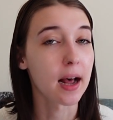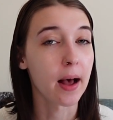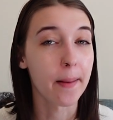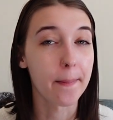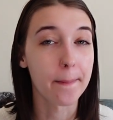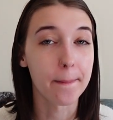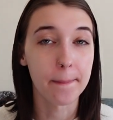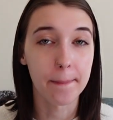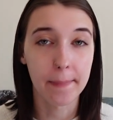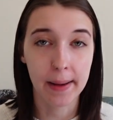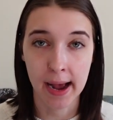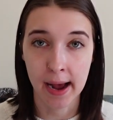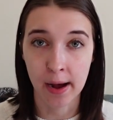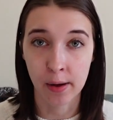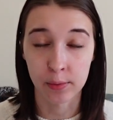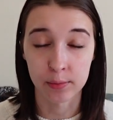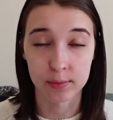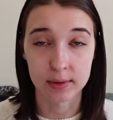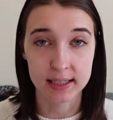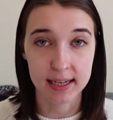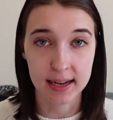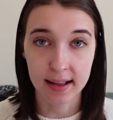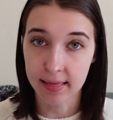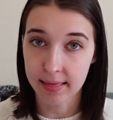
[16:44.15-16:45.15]

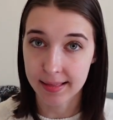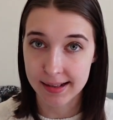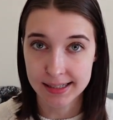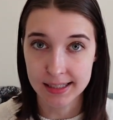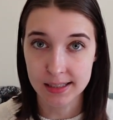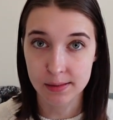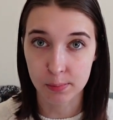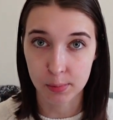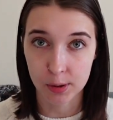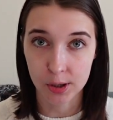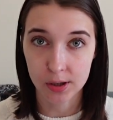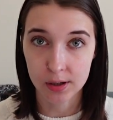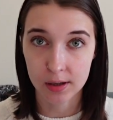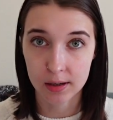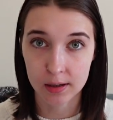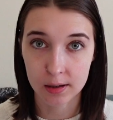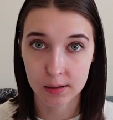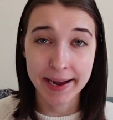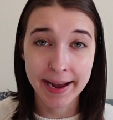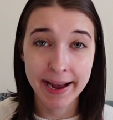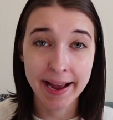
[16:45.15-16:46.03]
abound in this book.